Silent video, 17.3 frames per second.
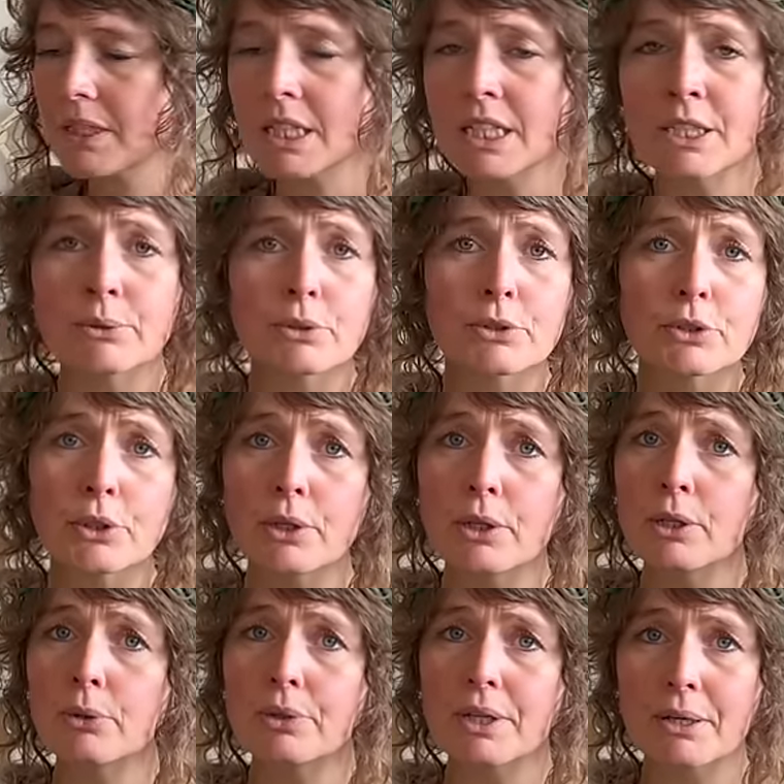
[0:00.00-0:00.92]
it was
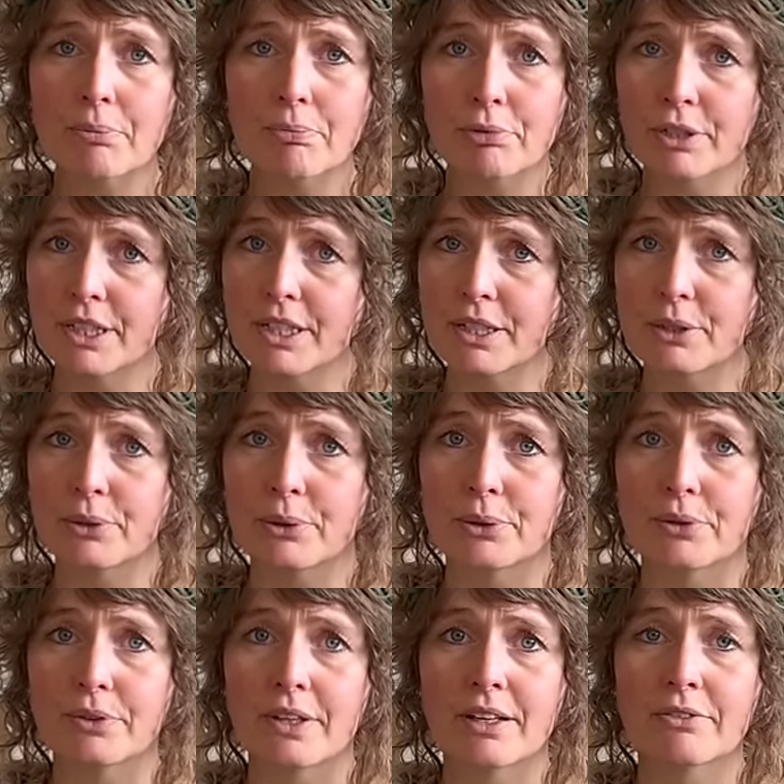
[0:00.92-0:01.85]
all looking pretty
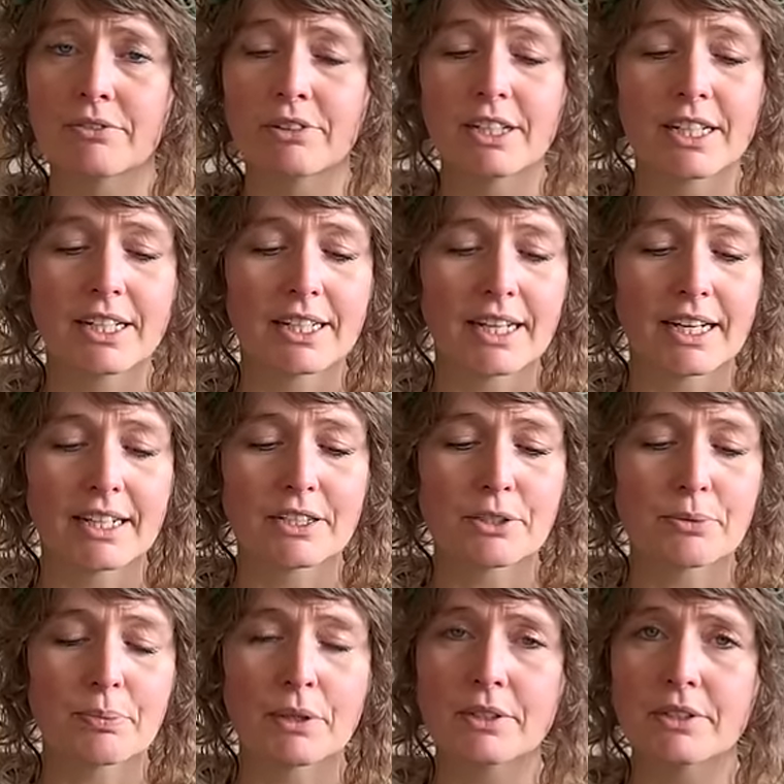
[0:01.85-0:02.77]
good and really
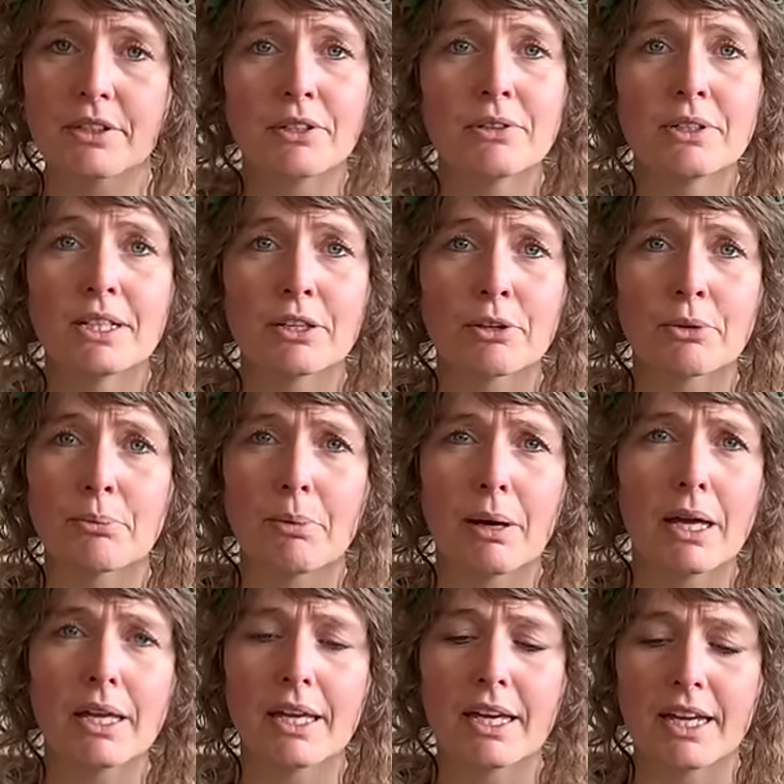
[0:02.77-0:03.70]
nice, but only on
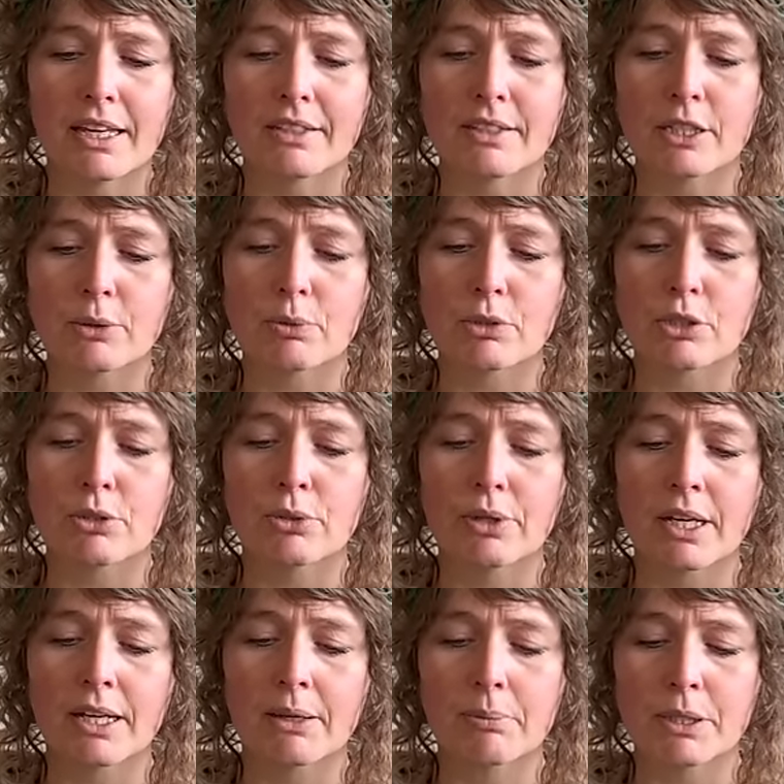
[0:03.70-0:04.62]
my head it was
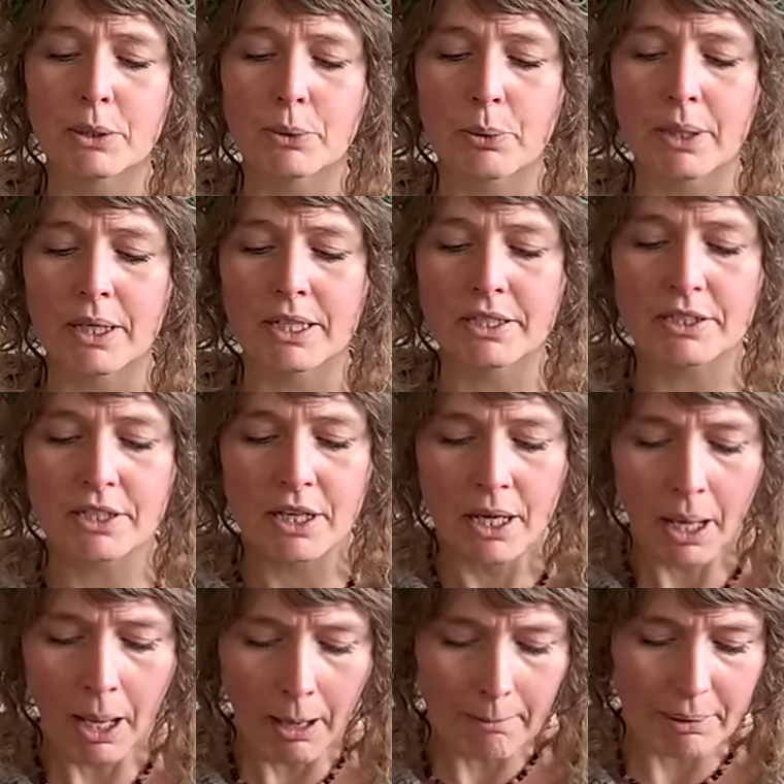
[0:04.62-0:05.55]
looking a bit weird.
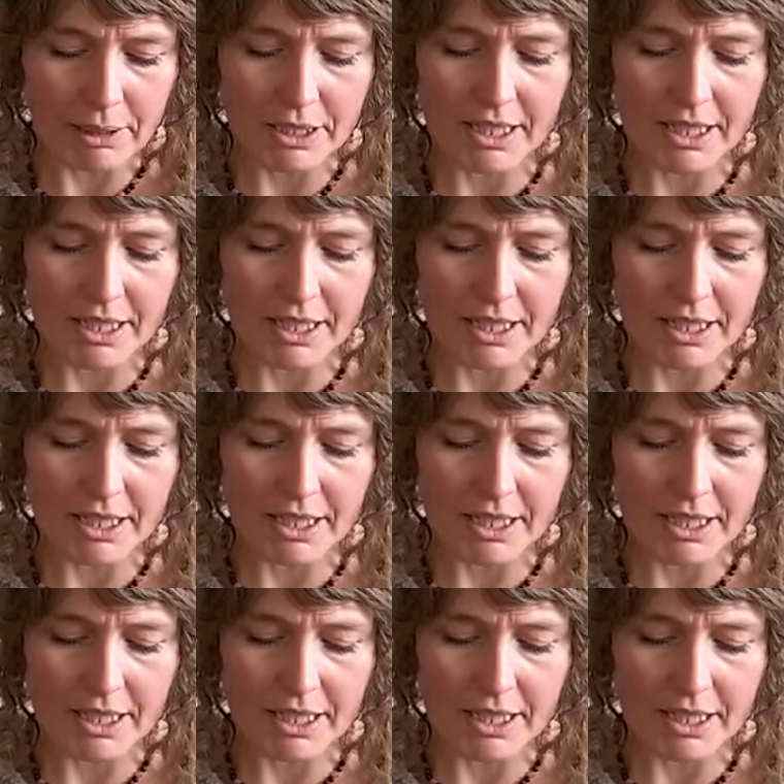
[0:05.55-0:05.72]
But